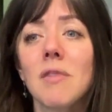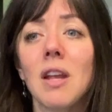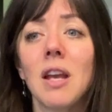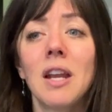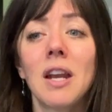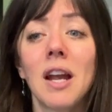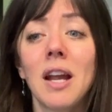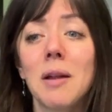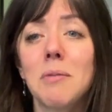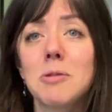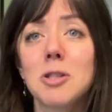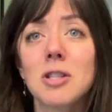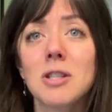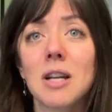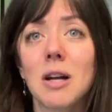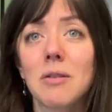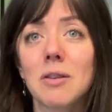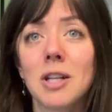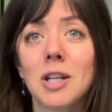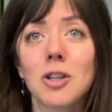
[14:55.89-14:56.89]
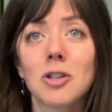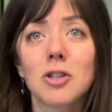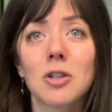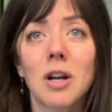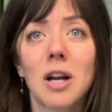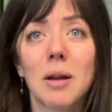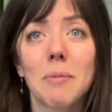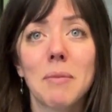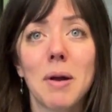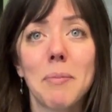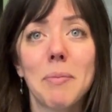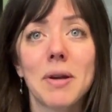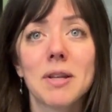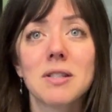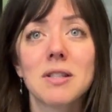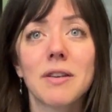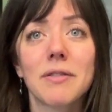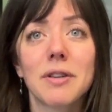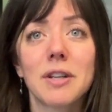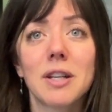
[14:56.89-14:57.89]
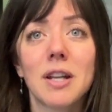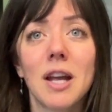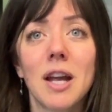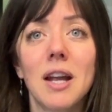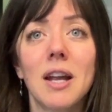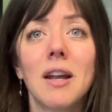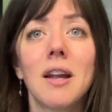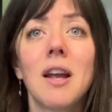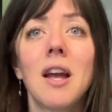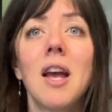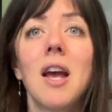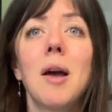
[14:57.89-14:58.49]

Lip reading: And I am just out here trying my best every day.